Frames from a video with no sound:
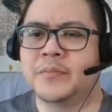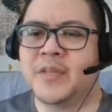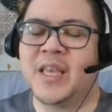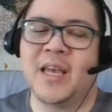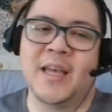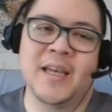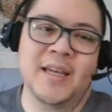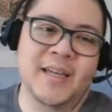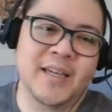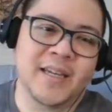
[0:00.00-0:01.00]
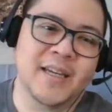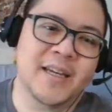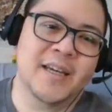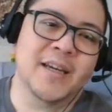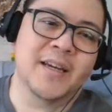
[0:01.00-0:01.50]
Yeah.
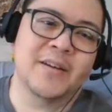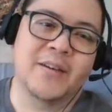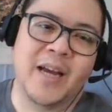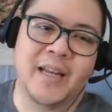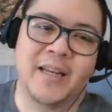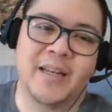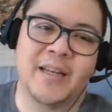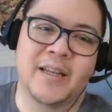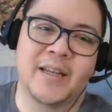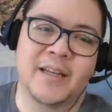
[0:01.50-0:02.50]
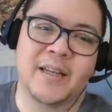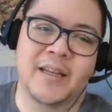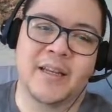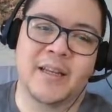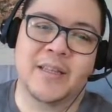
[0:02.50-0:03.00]
Right.
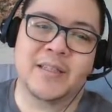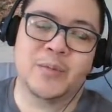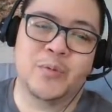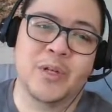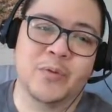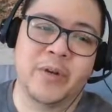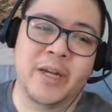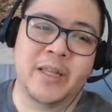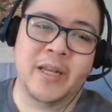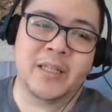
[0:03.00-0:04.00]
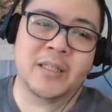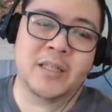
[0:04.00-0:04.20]
It's real weird that it's